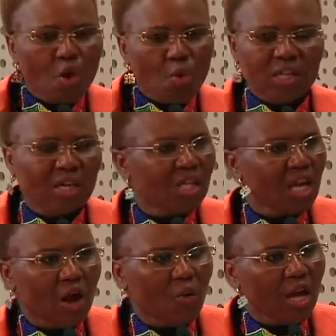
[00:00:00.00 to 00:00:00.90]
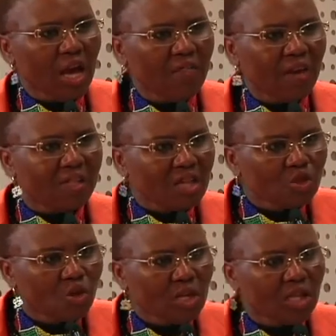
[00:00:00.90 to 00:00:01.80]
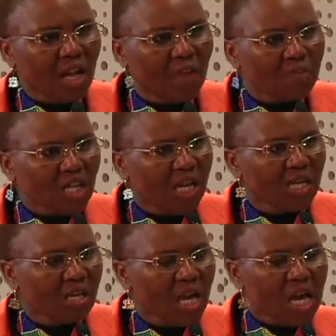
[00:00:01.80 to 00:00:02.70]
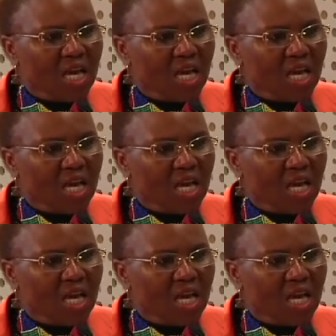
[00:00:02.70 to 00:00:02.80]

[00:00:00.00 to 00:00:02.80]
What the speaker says: whether they are wherever, this story that I'm telling